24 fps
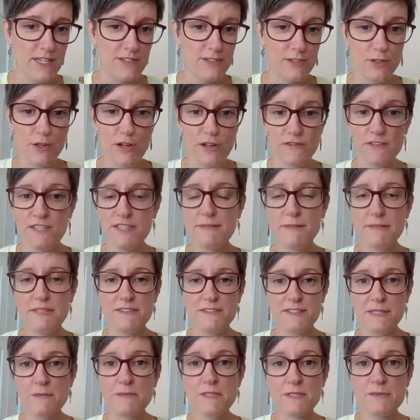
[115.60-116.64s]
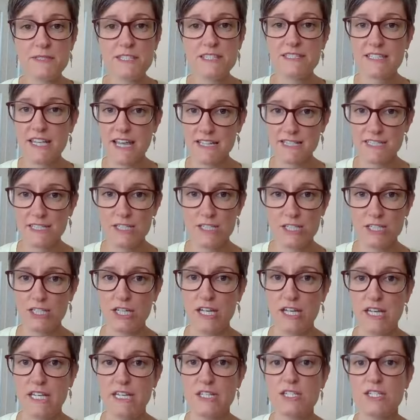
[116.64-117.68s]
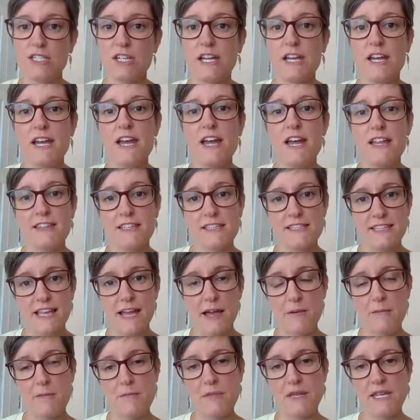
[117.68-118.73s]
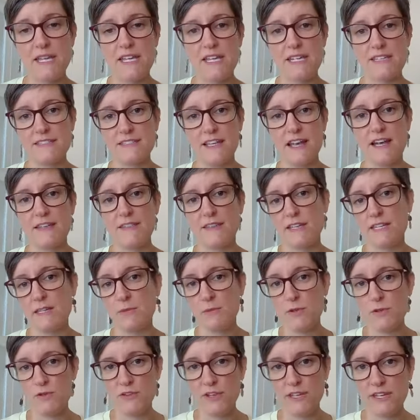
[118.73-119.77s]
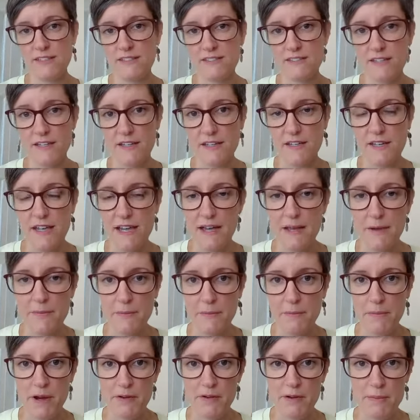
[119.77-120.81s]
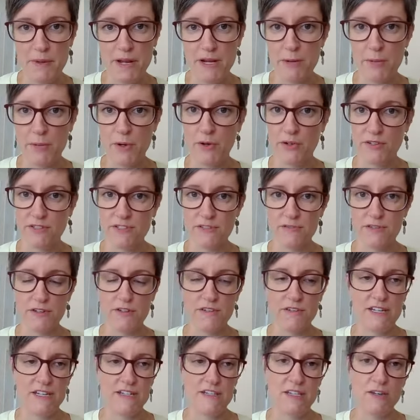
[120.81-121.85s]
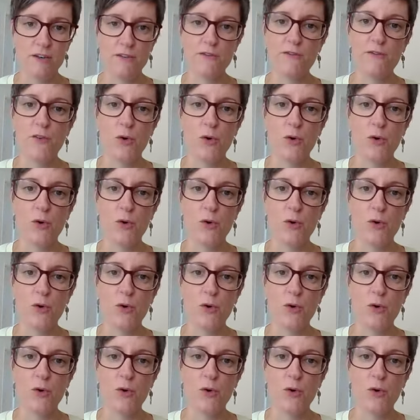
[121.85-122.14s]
So if your symptoms are starting to change, this can be a sign that you're moving into perimenopause if you're in your